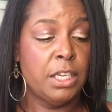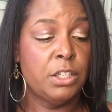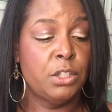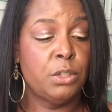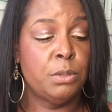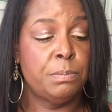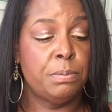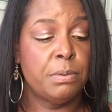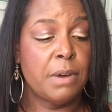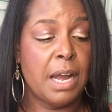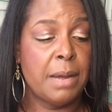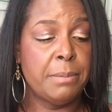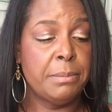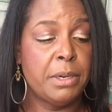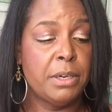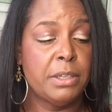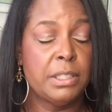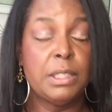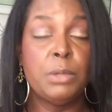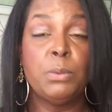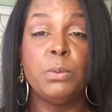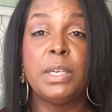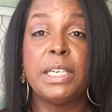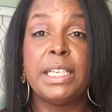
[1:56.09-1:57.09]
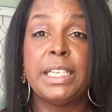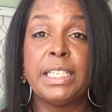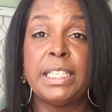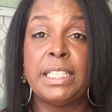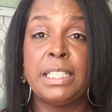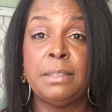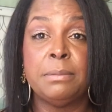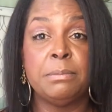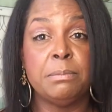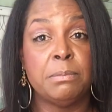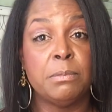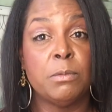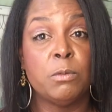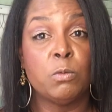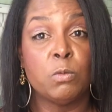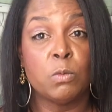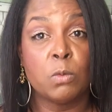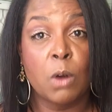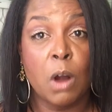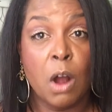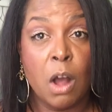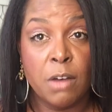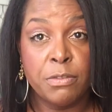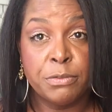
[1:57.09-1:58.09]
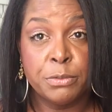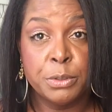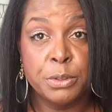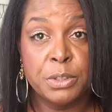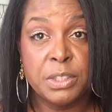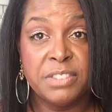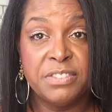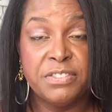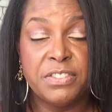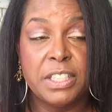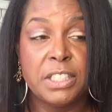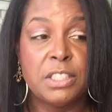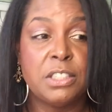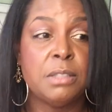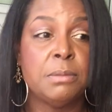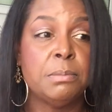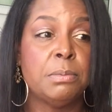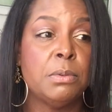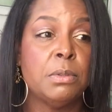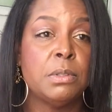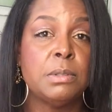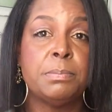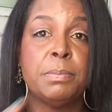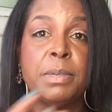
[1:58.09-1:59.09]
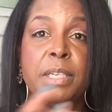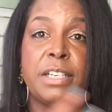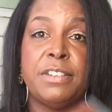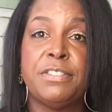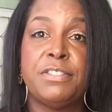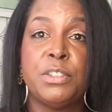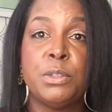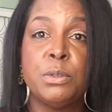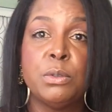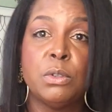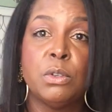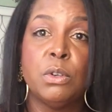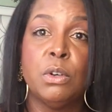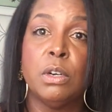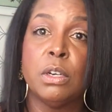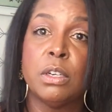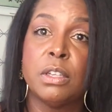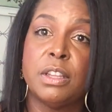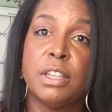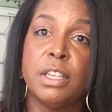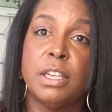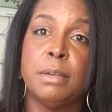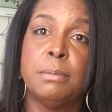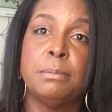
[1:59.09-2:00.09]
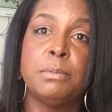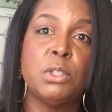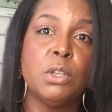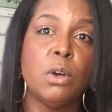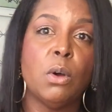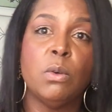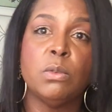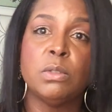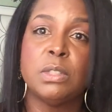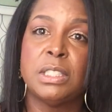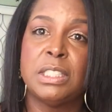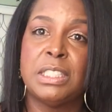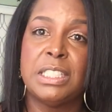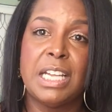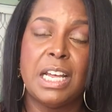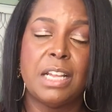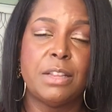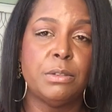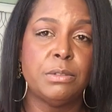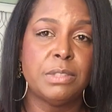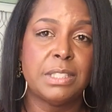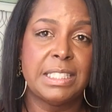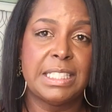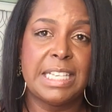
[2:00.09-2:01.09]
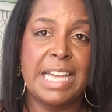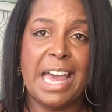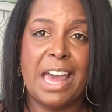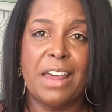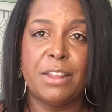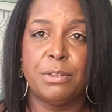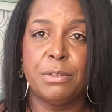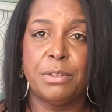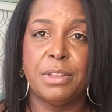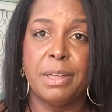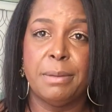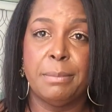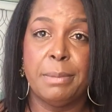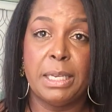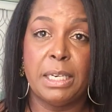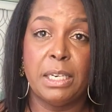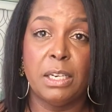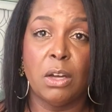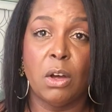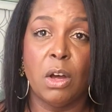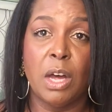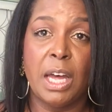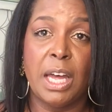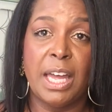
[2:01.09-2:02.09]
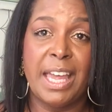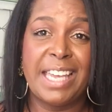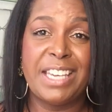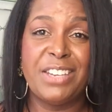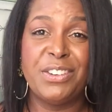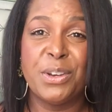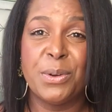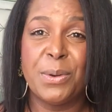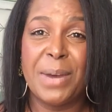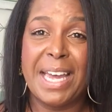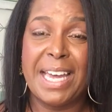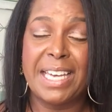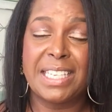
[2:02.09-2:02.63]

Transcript: You primarily want to eat raw fruits and vegetables, but if you cook them, don't slather slather them in, you know,